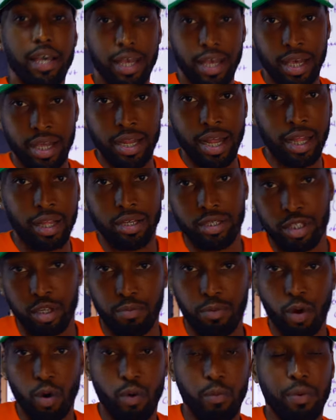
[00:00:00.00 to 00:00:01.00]

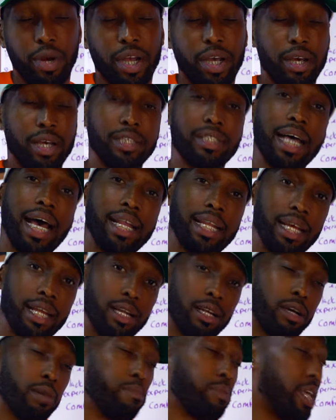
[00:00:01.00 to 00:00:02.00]
ineligible because I
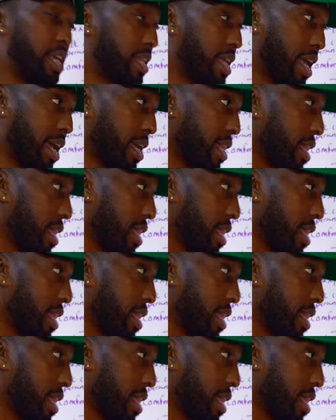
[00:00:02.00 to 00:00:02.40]
didn't complete that